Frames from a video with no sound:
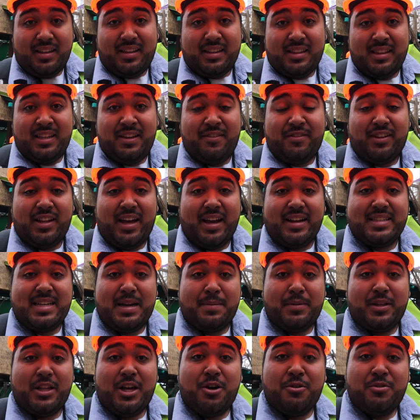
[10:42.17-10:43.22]
leave a like
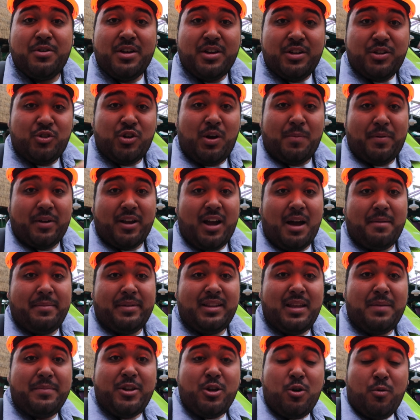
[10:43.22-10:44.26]
down below, drop a
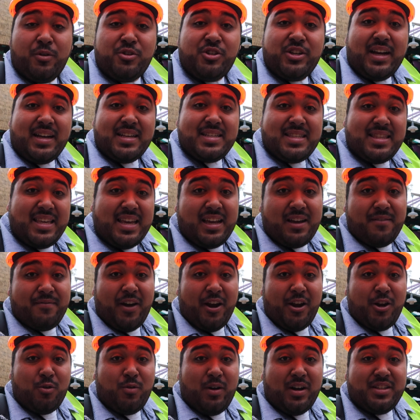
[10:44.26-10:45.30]
comment, let me know what you guys think of
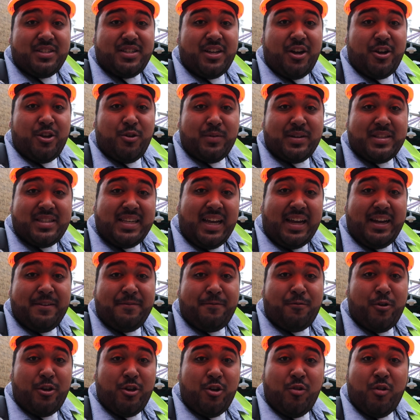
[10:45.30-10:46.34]
Iron Gwazi. Are you excited
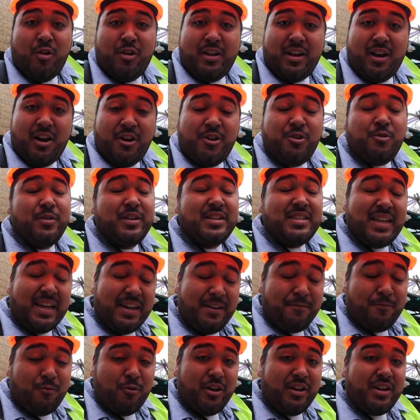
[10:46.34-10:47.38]
for you? Or are you
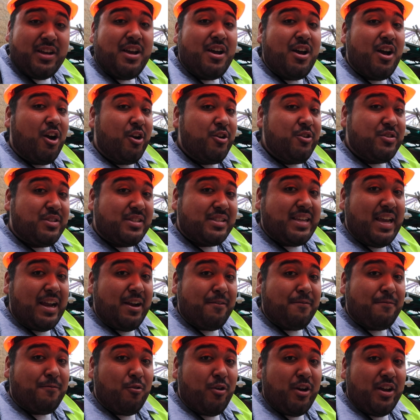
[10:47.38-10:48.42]
excited for it? Are you
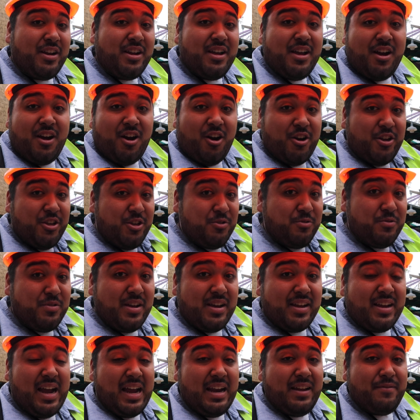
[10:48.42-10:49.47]
scared for it? Are you
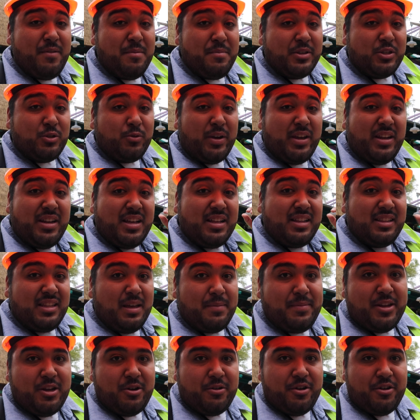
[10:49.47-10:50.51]
kind of in between?
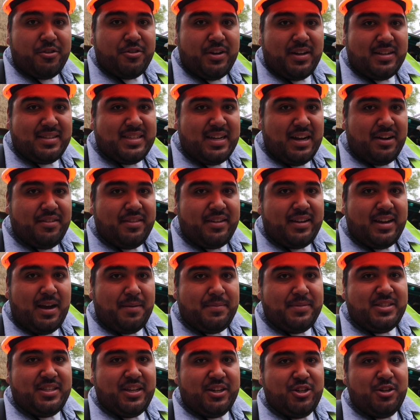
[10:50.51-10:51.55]
Let me know your thoughts down in the
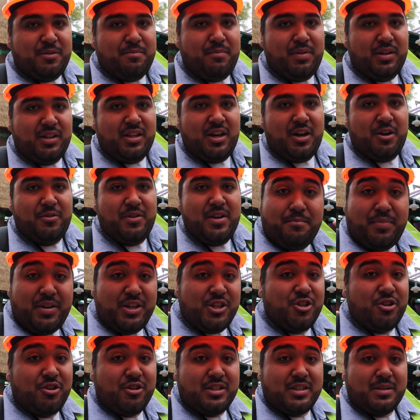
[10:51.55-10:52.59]
comment section below. Be
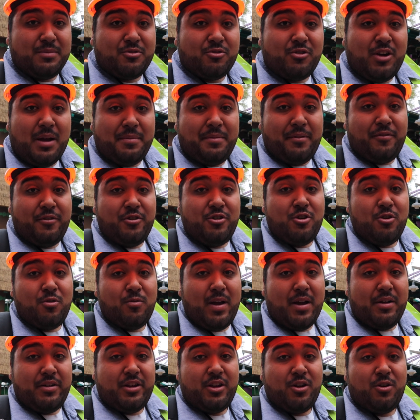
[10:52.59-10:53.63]
sure to subscribe if you're new
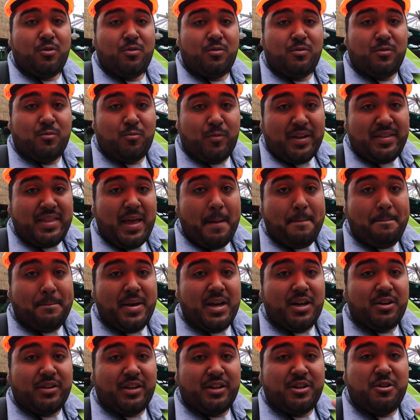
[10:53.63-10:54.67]
around here, ring that
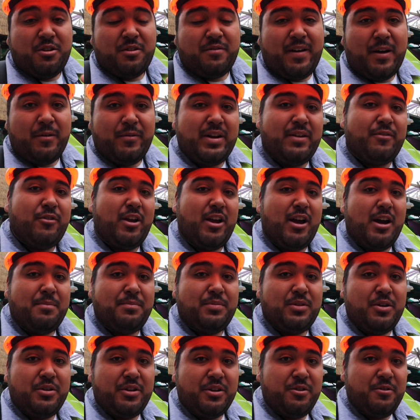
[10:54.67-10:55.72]
bell, get notified whenever I
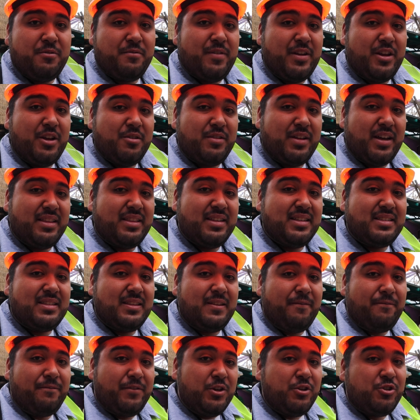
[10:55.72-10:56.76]
upload a new video like this in
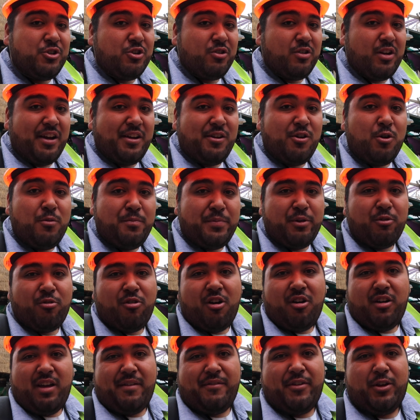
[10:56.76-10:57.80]
the future. I hope you are
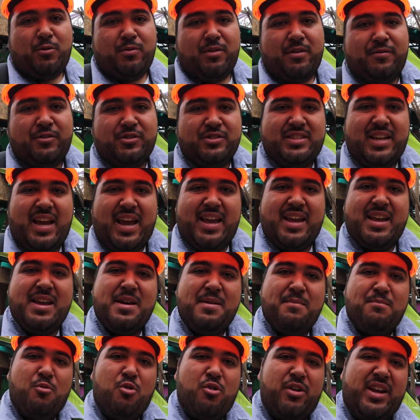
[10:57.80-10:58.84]
all having a wonderful day,
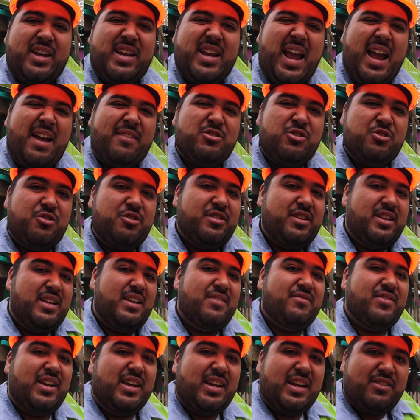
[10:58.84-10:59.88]
morning, afternoon, and
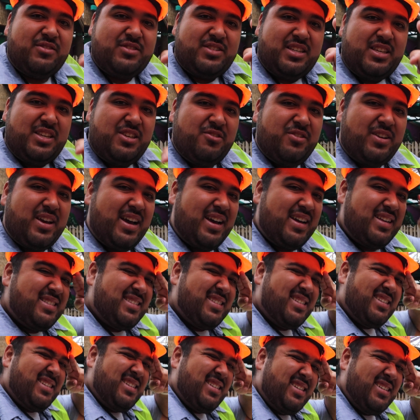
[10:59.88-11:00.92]
evening, and I'll see you guys
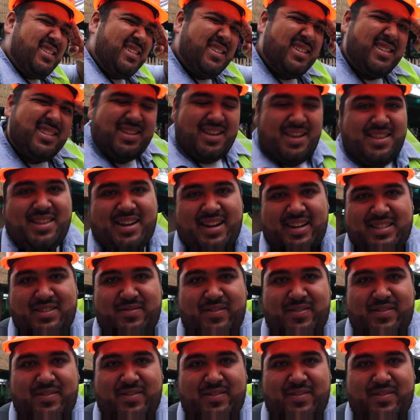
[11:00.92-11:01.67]
in the next